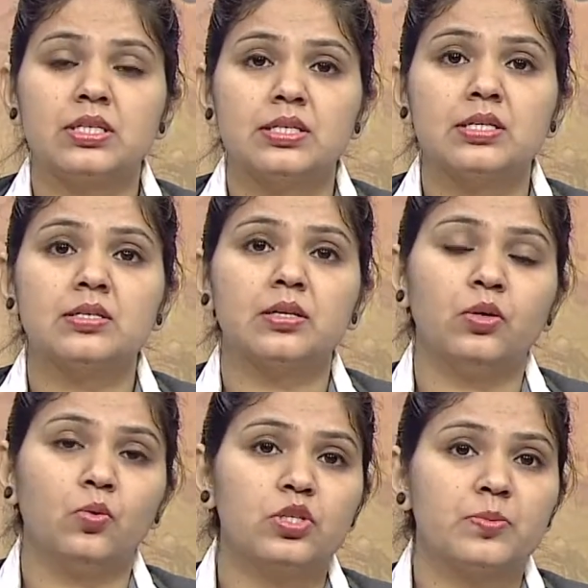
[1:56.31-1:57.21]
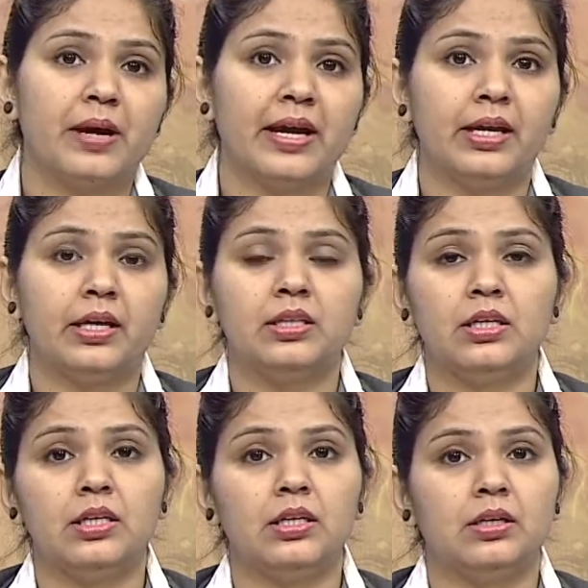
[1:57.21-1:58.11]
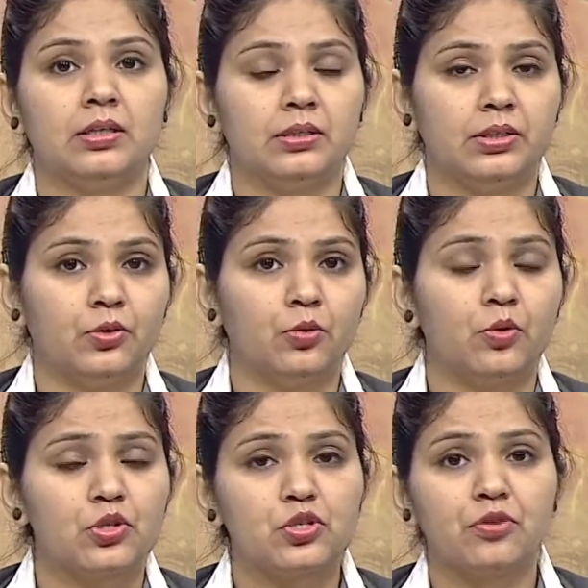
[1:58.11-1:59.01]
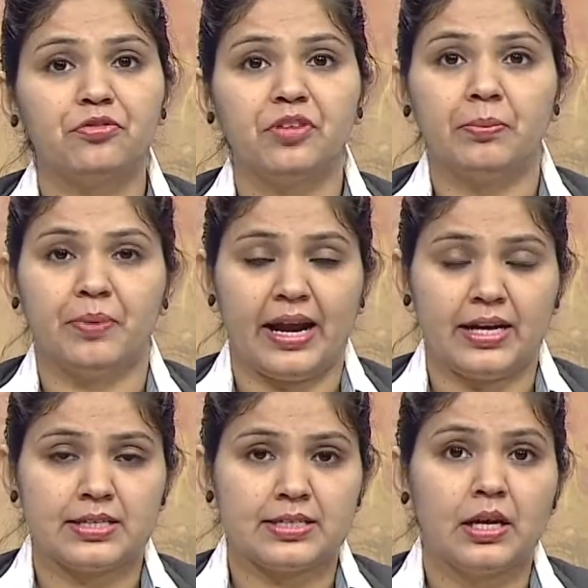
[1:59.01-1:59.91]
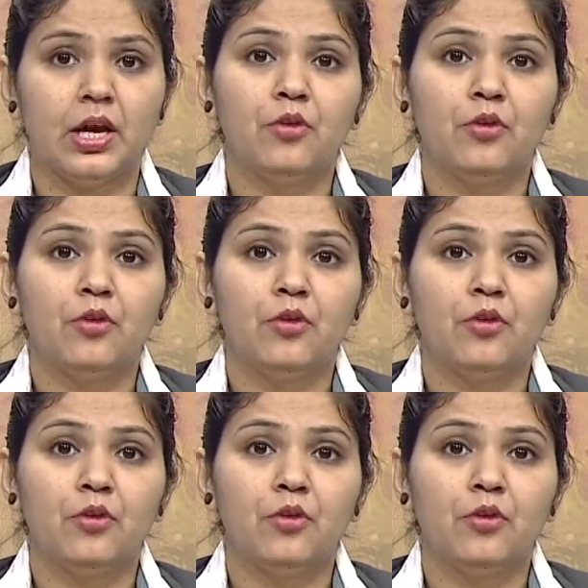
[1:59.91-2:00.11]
This is used by the most of the brands.